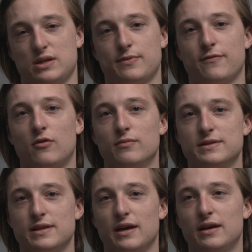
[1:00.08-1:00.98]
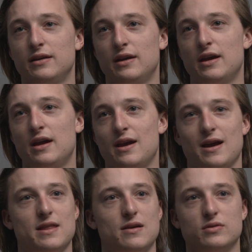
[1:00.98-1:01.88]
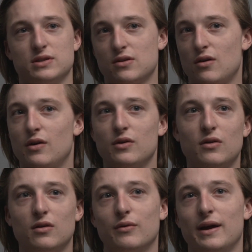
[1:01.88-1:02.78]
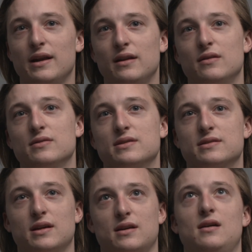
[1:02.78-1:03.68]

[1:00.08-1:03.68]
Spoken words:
these performers there, and they were just going all around, and I was just like,